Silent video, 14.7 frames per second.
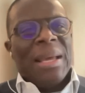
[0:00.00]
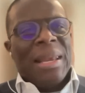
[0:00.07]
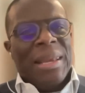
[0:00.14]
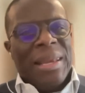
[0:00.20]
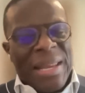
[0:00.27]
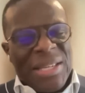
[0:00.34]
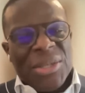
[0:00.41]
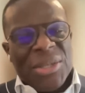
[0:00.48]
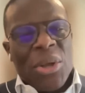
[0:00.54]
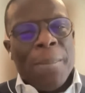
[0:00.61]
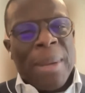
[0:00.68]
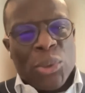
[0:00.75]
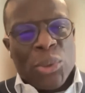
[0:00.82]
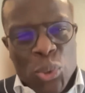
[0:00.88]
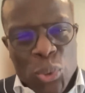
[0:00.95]
Lesson
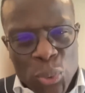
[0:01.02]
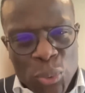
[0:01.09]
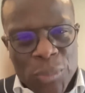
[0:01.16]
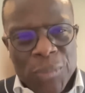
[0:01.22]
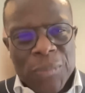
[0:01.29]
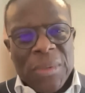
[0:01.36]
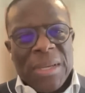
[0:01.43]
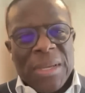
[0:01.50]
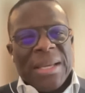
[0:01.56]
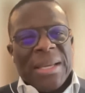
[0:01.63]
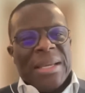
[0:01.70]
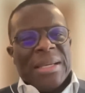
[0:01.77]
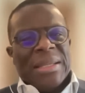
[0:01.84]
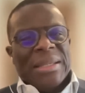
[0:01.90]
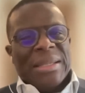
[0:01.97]
number 2,
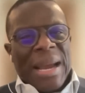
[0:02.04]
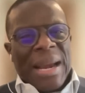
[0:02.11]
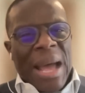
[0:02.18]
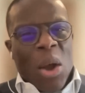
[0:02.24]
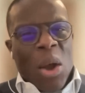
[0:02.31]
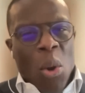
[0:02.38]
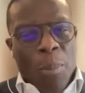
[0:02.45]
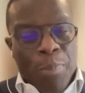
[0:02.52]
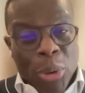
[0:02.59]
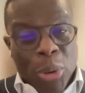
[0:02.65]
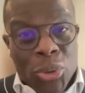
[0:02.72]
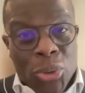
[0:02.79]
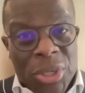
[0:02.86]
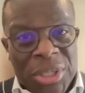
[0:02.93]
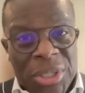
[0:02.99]
there are
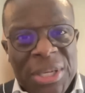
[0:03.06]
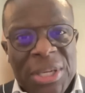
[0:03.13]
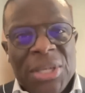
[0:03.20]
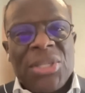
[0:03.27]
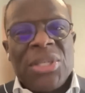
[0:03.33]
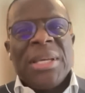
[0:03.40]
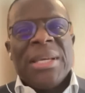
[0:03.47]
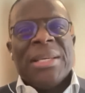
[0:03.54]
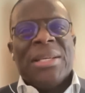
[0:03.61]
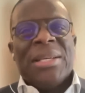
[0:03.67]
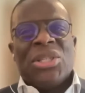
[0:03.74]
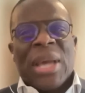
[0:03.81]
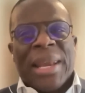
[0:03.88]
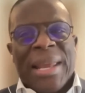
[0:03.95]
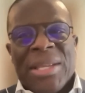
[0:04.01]
opportunities in the
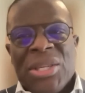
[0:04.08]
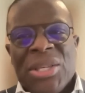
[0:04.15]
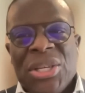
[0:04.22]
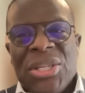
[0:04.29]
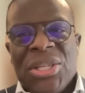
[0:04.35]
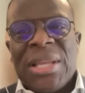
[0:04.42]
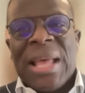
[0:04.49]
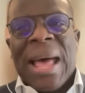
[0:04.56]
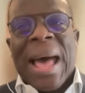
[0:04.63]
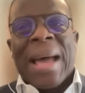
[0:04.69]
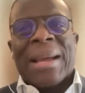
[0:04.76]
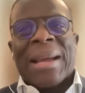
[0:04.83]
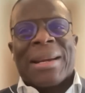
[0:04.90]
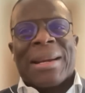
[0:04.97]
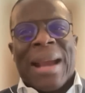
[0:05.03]
challenges
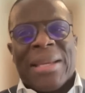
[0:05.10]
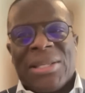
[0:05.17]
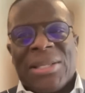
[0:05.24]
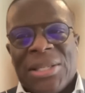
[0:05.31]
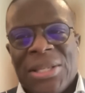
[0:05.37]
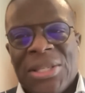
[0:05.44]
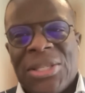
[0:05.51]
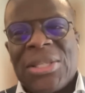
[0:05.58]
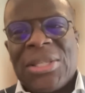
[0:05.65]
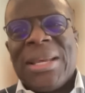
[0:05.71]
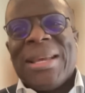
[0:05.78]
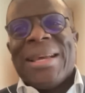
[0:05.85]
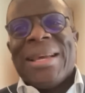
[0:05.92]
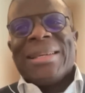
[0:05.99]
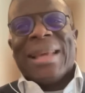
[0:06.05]
and crises
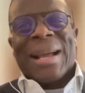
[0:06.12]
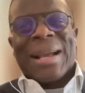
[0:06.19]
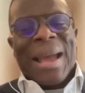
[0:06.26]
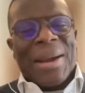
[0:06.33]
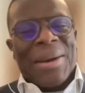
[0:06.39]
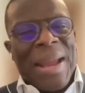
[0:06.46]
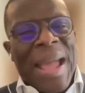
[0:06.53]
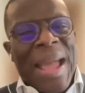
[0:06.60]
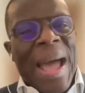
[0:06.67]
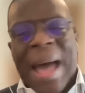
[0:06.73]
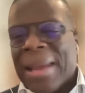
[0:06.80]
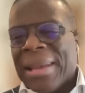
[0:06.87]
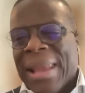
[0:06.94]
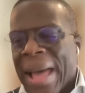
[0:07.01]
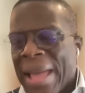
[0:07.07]
that career
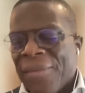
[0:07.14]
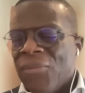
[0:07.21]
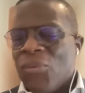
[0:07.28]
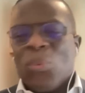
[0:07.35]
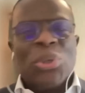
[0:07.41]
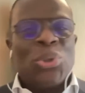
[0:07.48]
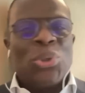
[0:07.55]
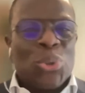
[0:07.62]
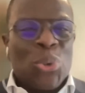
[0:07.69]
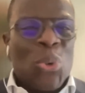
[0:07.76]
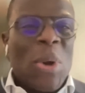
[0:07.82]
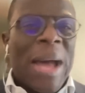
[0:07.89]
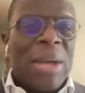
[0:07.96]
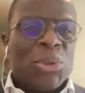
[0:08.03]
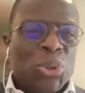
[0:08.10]
and life will
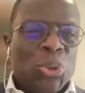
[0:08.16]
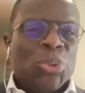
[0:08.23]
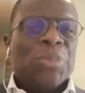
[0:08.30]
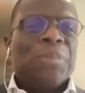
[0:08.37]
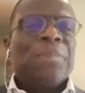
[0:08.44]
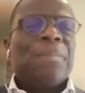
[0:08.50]
throw at you.